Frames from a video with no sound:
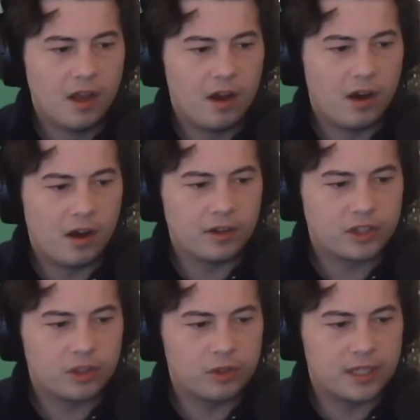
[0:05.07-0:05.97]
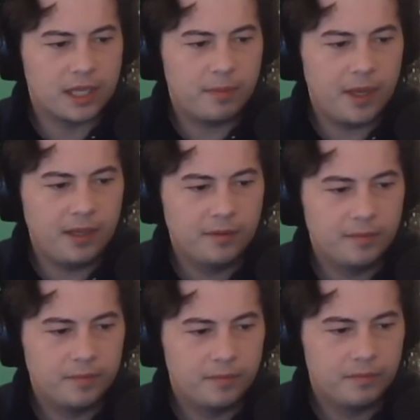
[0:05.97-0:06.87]
Uh, Sir Digby,
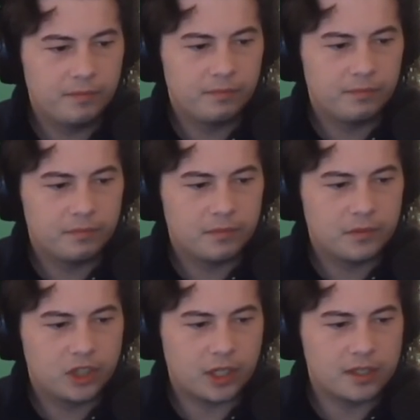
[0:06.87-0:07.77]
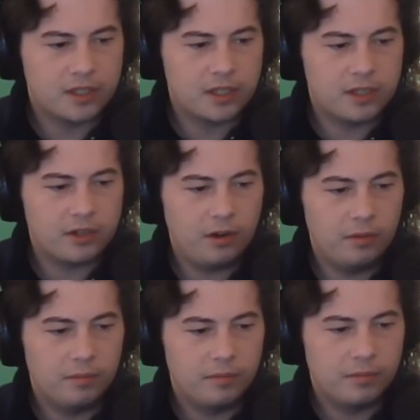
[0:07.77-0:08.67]
Chicken Caesar,
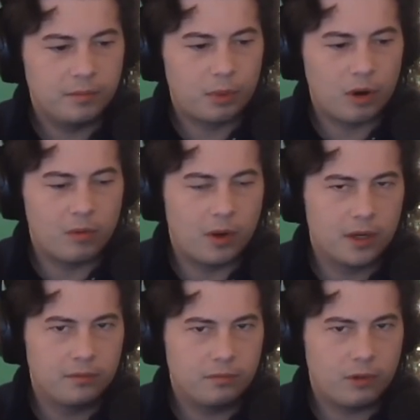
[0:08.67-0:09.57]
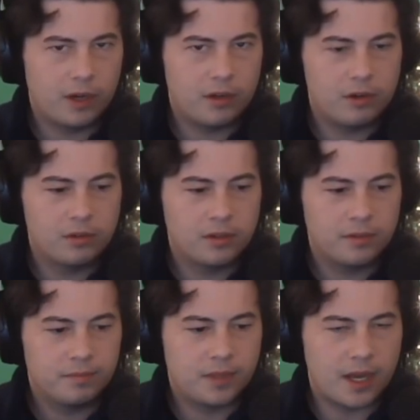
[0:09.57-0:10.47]
Part 1, Red Nose,
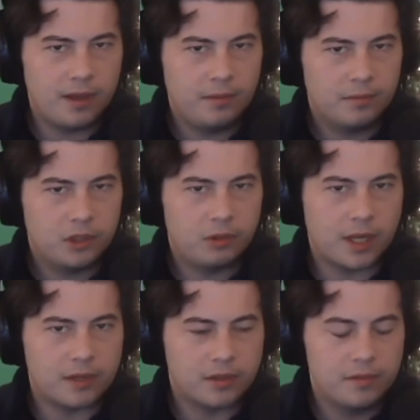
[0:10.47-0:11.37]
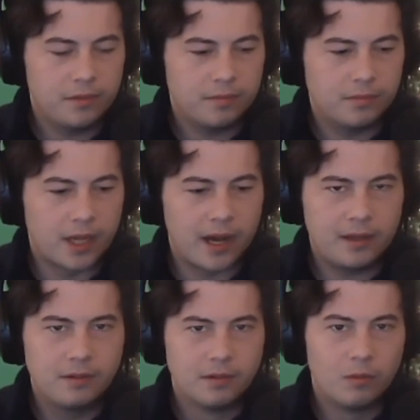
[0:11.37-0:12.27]
Day,
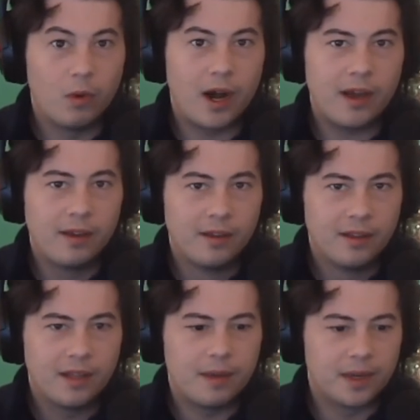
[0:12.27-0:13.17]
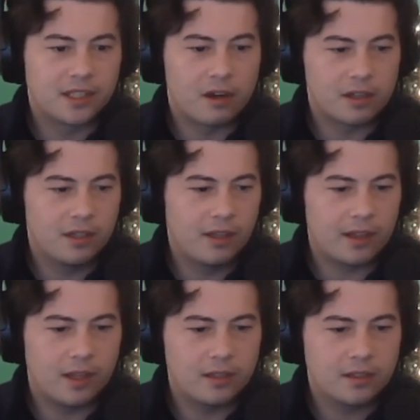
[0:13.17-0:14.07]
2009. Why am I talking
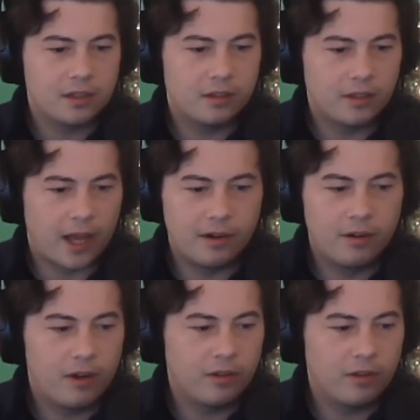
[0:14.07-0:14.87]
like this? I don't know.